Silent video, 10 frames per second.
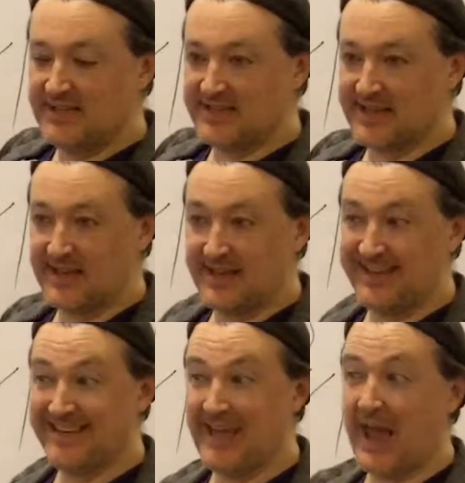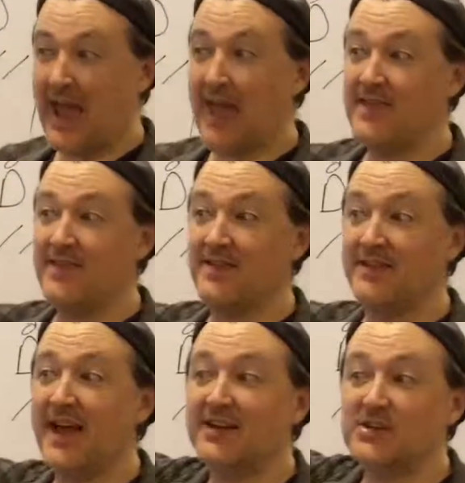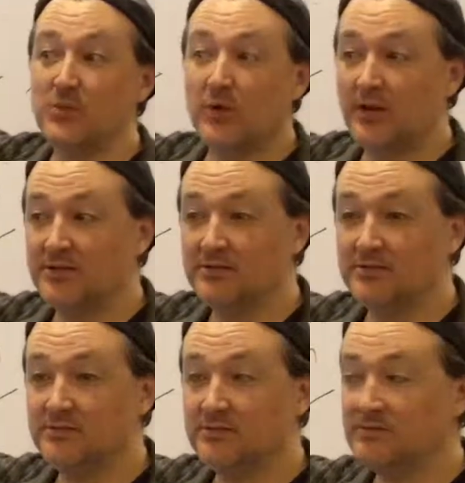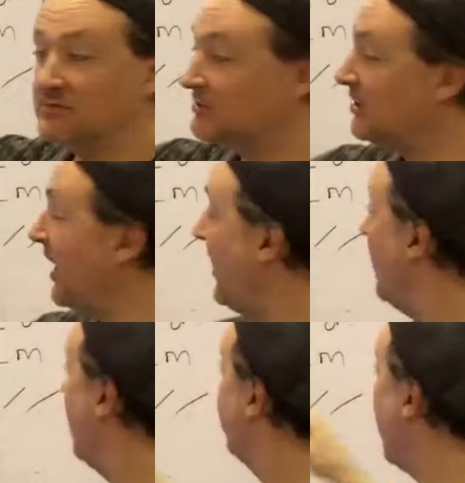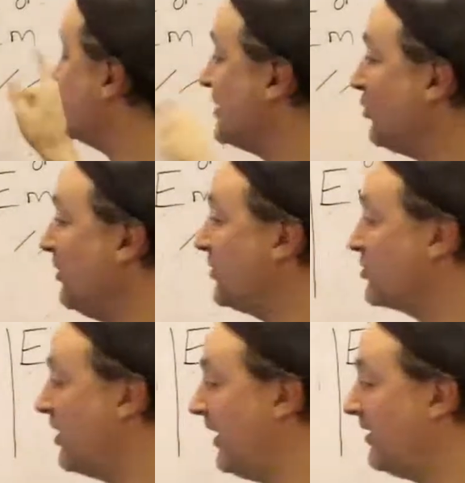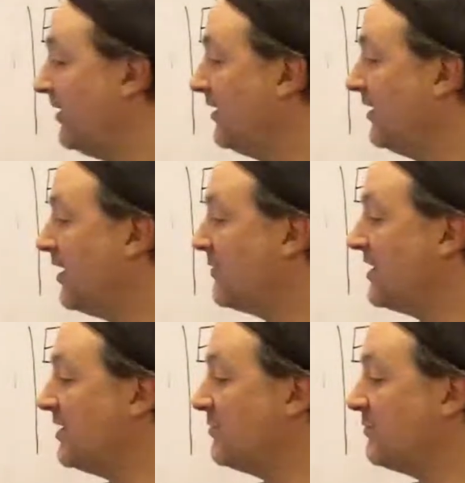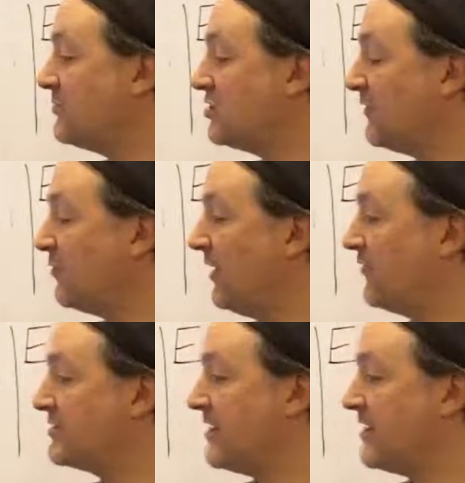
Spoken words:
D, and then the next one, okay? That's the real trick. Here, I'm going to hit shift play for a